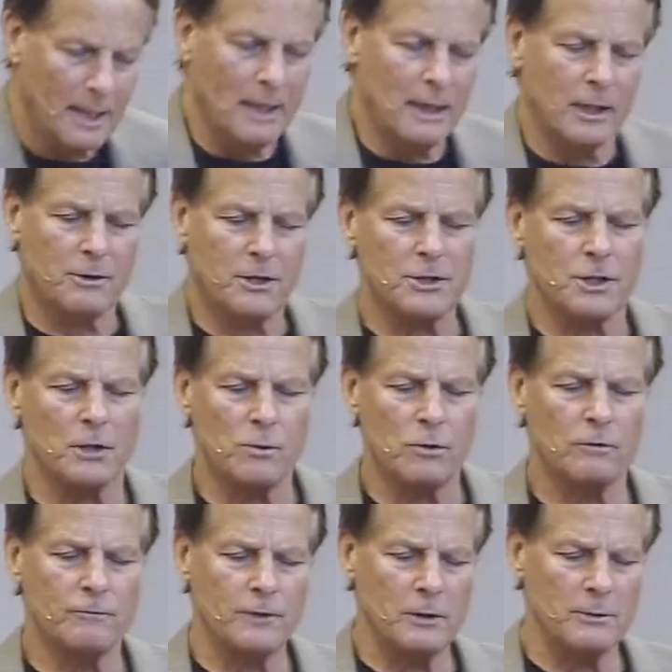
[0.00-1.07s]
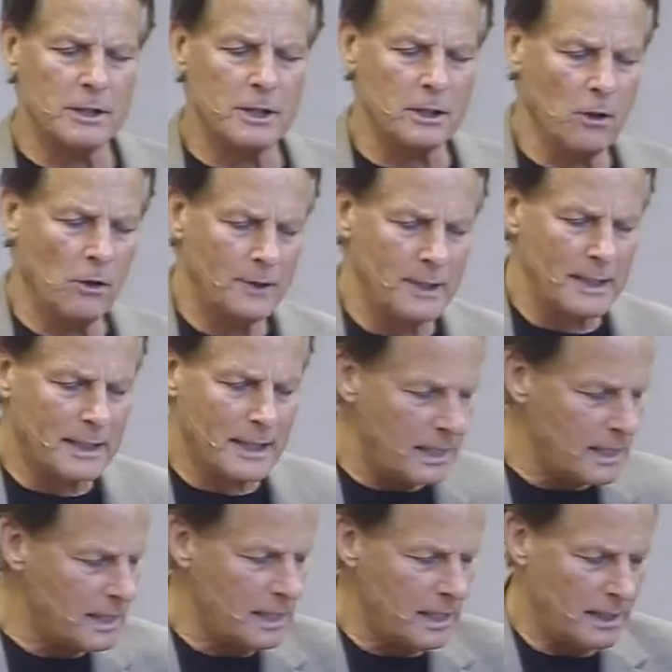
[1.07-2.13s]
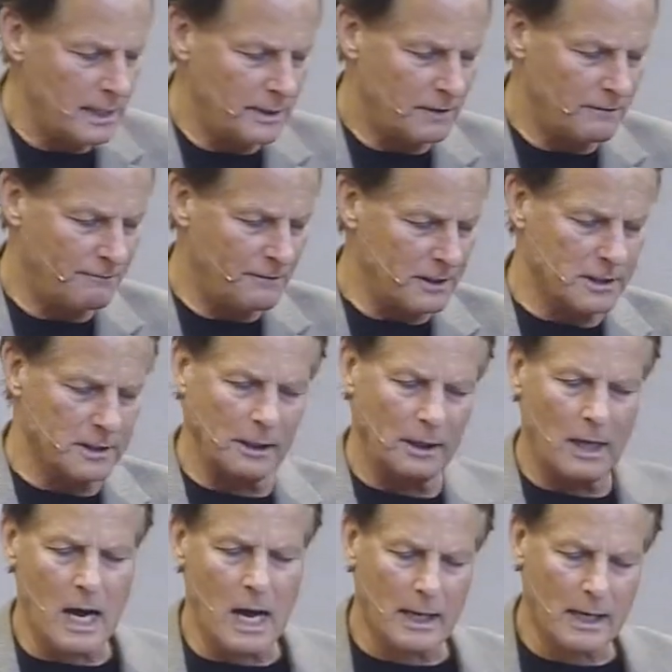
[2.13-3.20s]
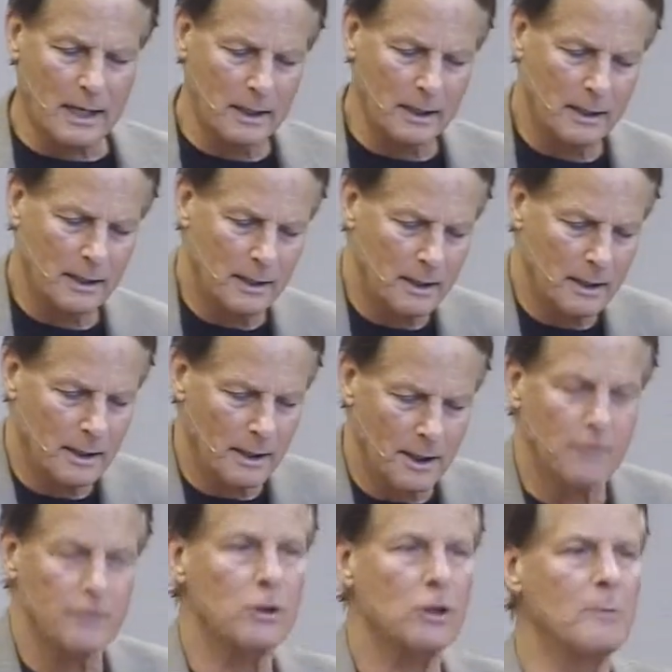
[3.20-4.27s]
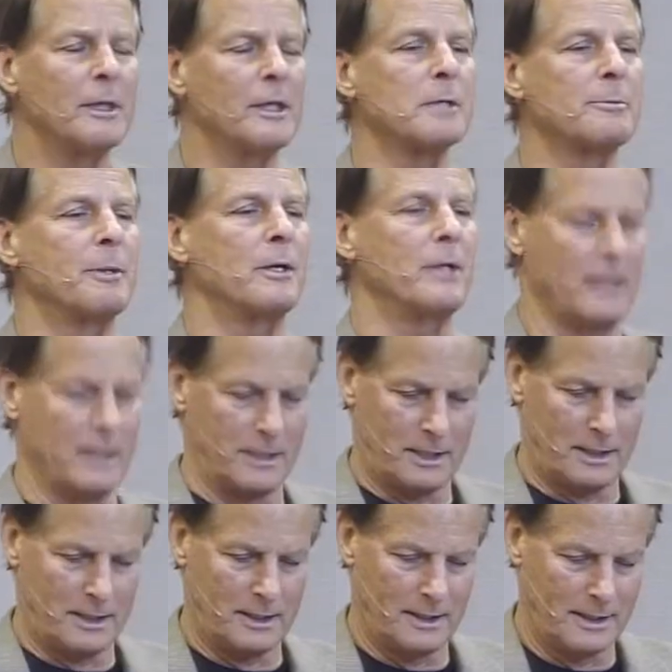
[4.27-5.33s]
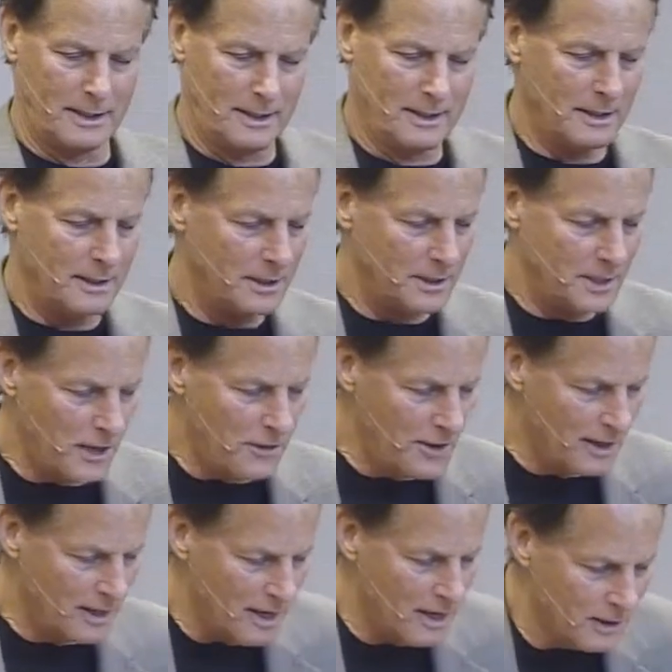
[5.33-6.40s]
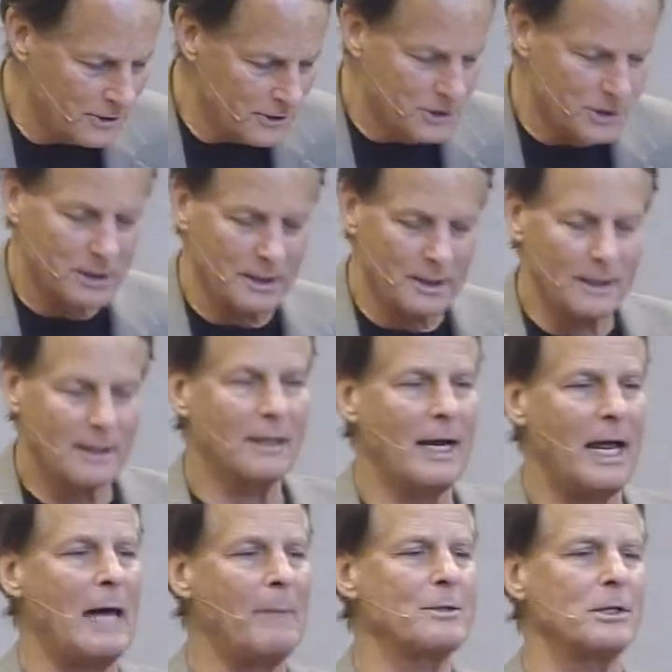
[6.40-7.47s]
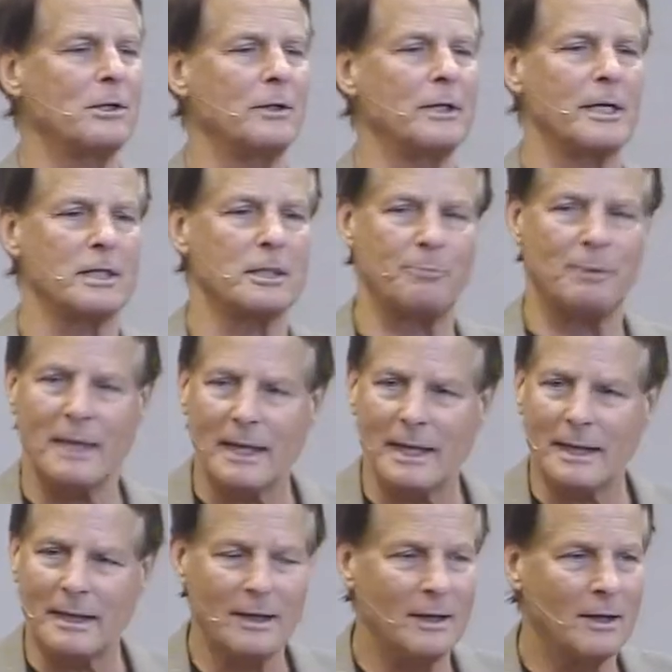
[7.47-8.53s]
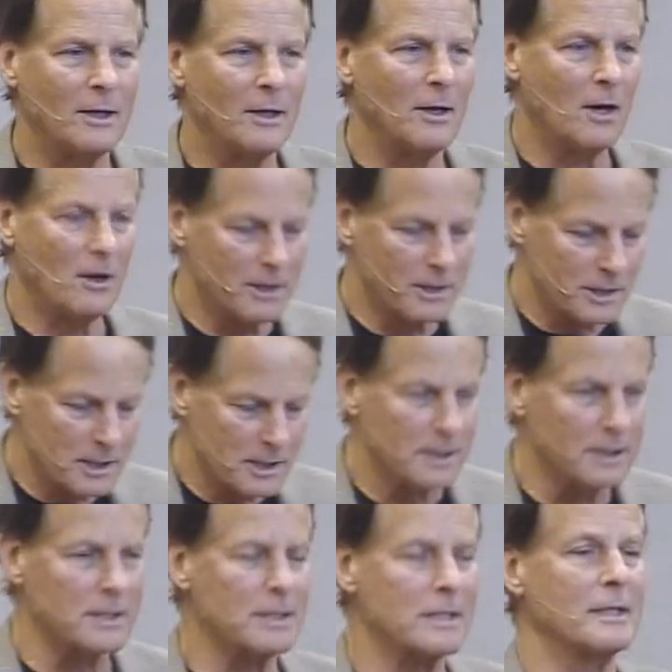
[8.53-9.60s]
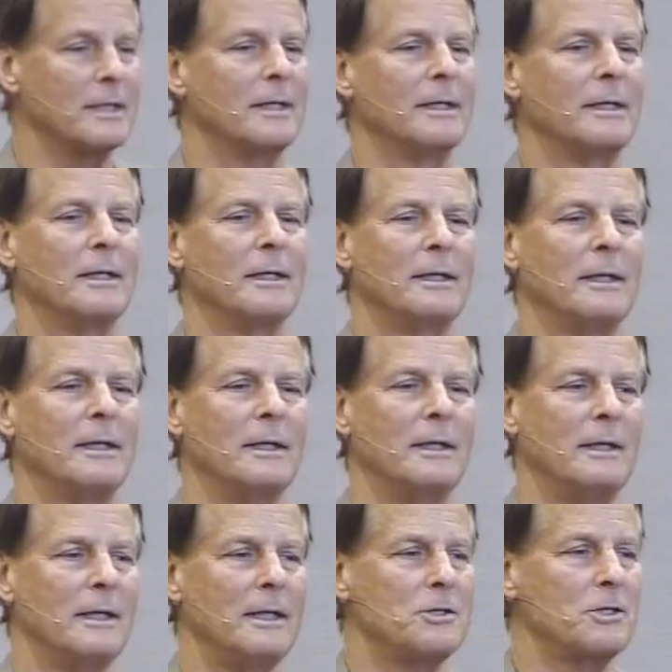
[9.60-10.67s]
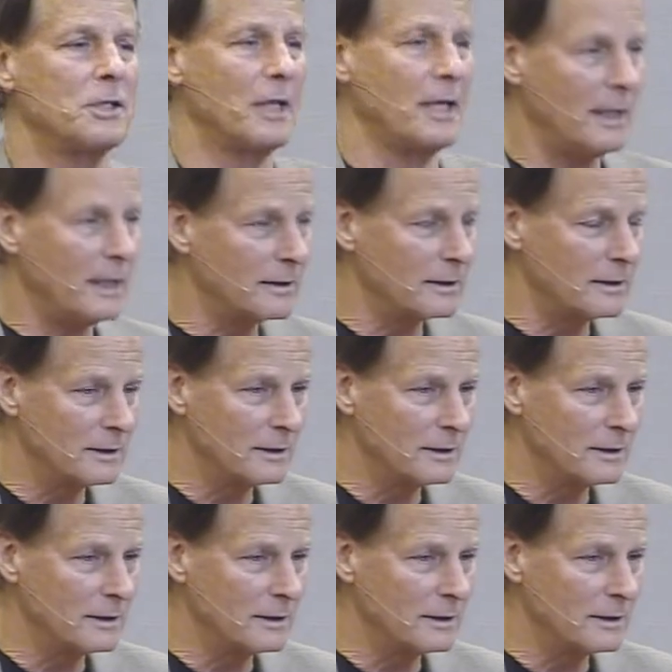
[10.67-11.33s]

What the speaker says: Christian worldview is the only key that fits the lock of human experience. Nothing else can absolutely explain our existence. It just can't.